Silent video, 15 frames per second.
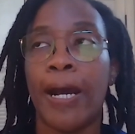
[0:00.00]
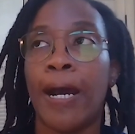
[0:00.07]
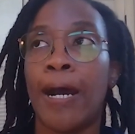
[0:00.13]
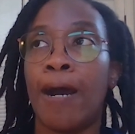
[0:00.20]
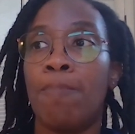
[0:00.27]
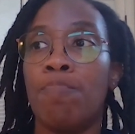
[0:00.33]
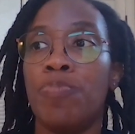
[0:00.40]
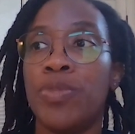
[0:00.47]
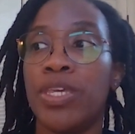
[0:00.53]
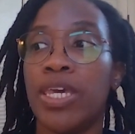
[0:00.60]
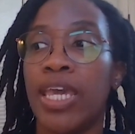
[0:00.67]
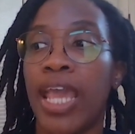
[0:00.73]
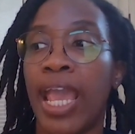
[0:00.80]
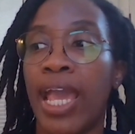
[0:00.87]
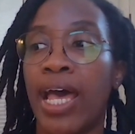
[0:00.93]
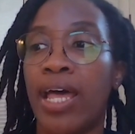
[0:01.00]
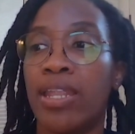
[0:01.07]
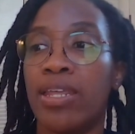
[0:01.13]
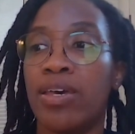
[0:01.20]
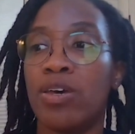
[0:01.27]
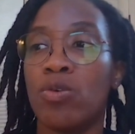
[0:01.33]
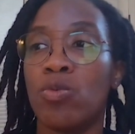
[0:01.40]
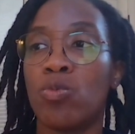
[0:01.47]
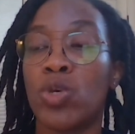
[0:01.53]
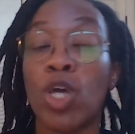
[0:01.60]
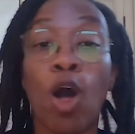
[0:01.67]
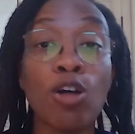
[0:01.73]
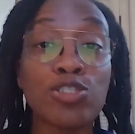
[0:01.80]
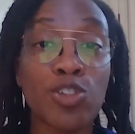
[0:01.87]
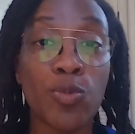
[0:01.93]
And
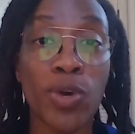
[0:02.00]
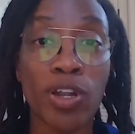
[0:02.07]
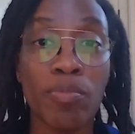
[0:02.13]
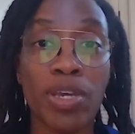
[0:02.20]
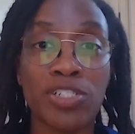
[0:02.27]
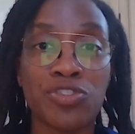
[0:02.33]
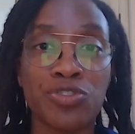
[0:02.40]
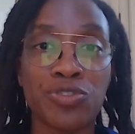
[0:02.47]
we also want to make